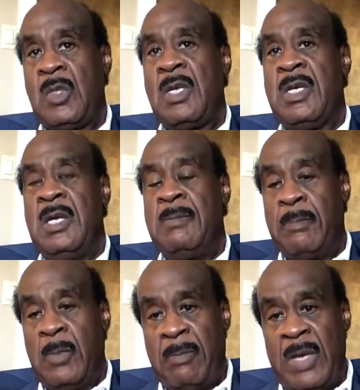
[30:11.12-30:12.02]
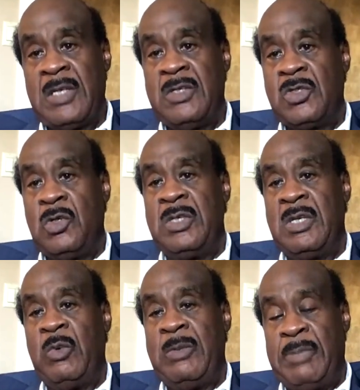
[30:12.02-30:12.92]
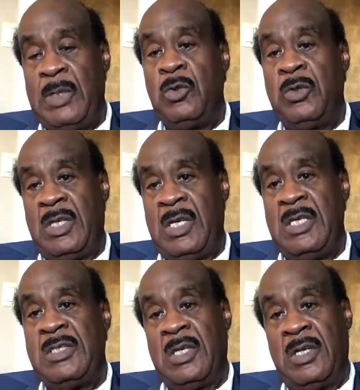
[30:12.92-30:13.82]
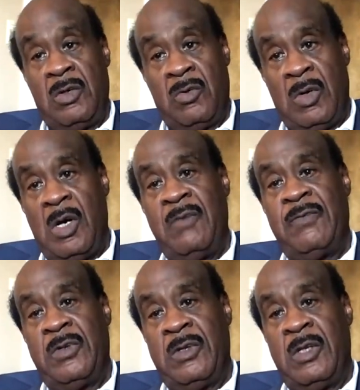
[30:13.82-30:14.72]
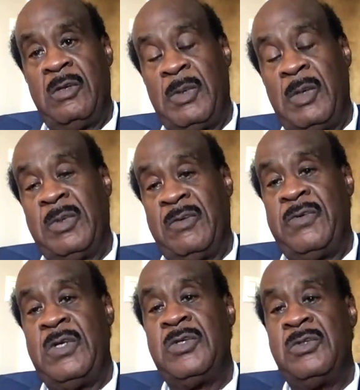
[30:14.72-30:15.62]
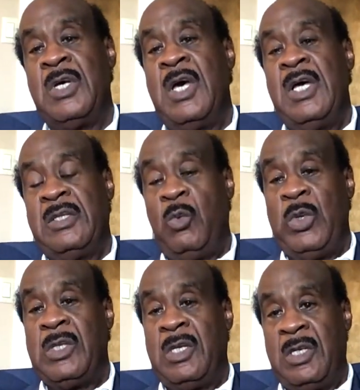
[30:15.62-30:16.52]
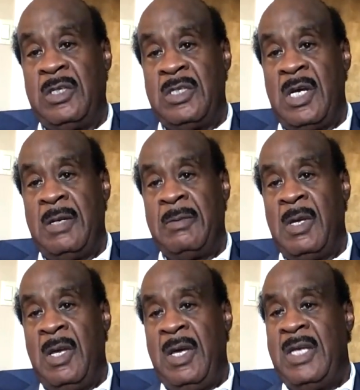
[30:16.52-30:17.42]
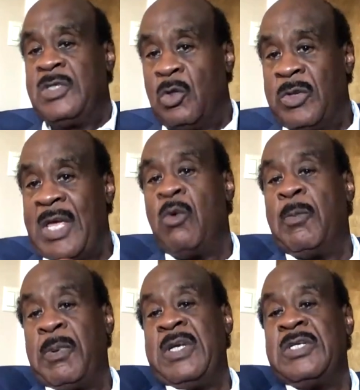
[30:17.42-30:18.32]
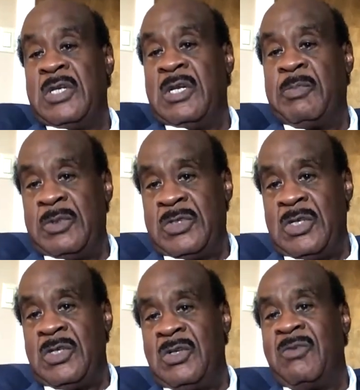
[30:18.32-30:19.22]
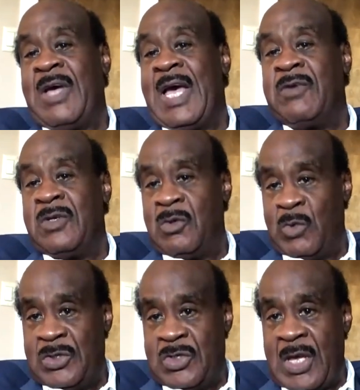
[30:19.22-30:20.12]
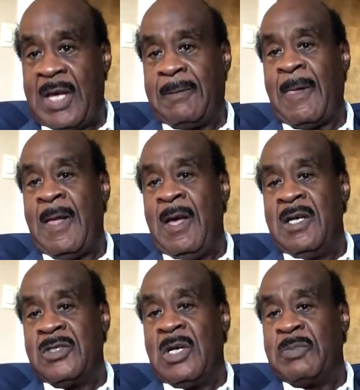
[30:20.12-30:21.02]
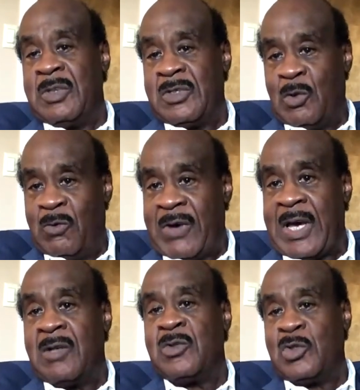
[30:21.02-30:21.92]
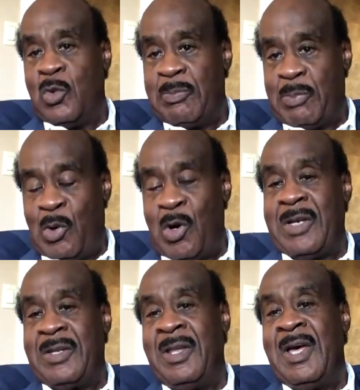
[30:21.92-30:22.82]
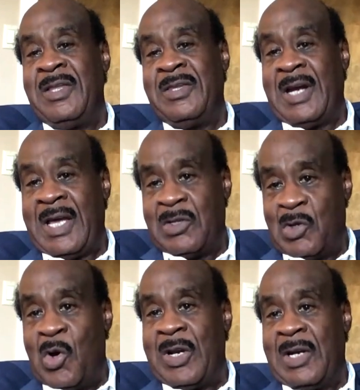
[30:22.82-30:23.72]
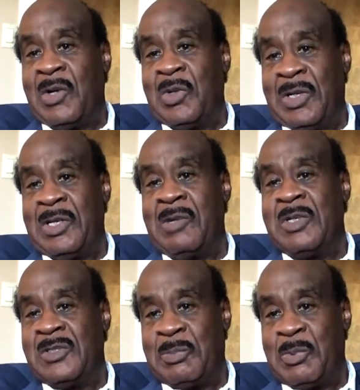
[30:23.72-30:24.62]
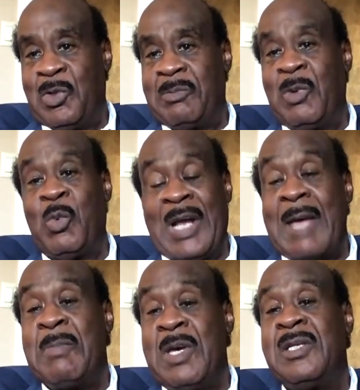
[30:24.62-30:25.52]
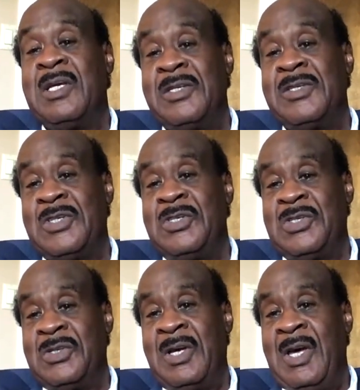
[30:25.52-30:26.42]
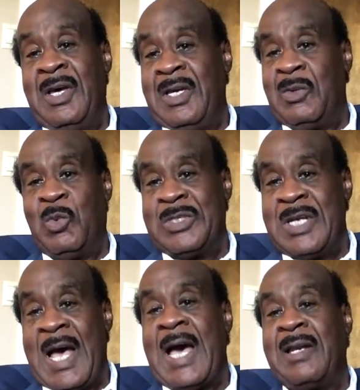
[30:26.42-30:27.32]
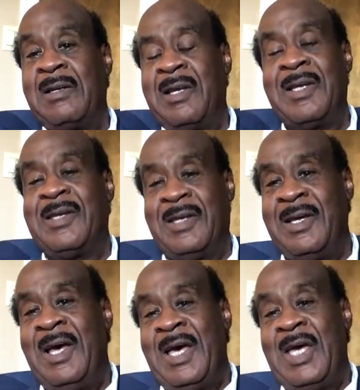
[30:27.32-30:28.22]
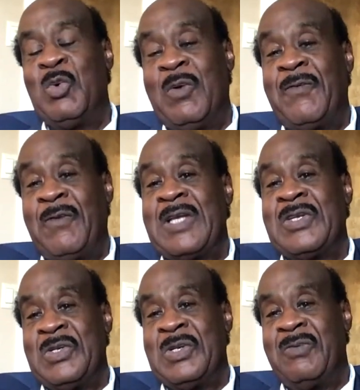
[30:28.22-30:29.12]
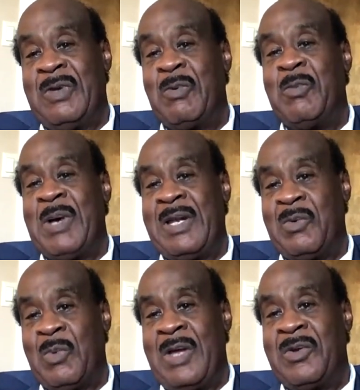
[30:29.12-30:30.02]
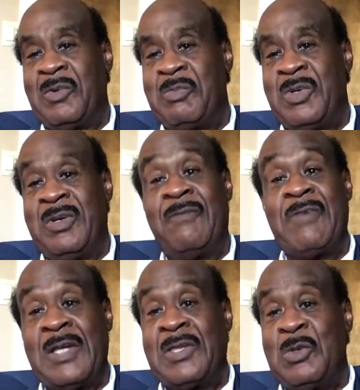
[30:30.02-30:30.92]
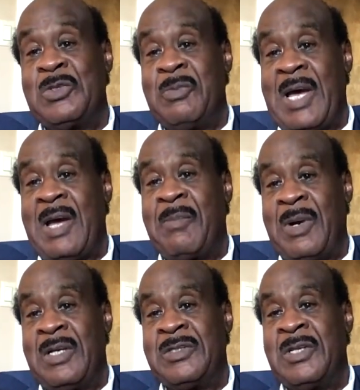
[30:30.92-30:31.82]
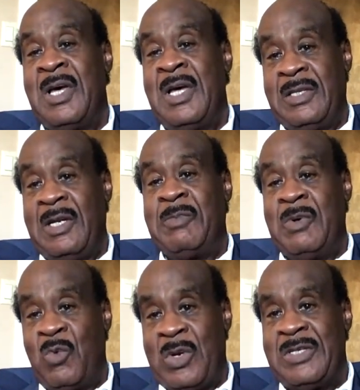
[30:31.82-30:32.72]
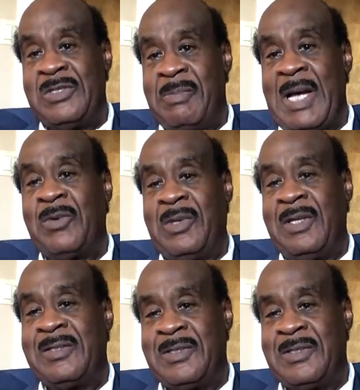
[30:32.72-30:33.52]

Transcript: and making certain that we build the case later on for the other public officials, that we could get it done. And so they were placed in a position of having to reject something so vital, so important, that I had gone out on a limb and supported. But when I made that decision, it was not a reflection of everybody around the community. In fact, there were some eyebrows that had been raised about that.